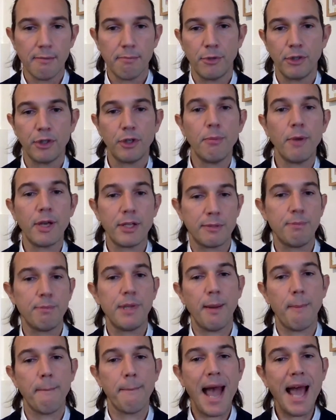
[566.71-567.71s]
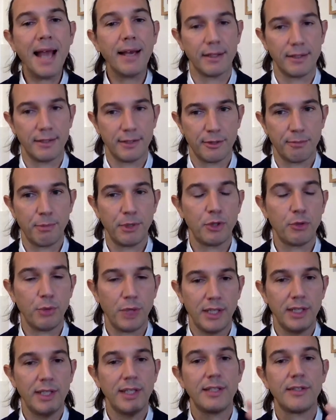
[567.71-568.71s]
but there must be a balance
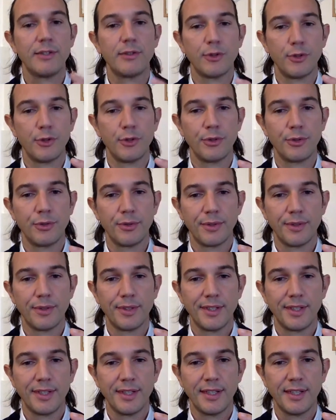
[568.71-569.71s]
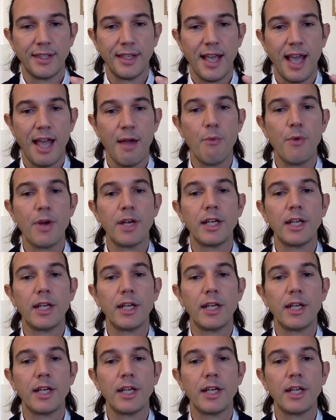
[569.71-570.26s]
between these two. And with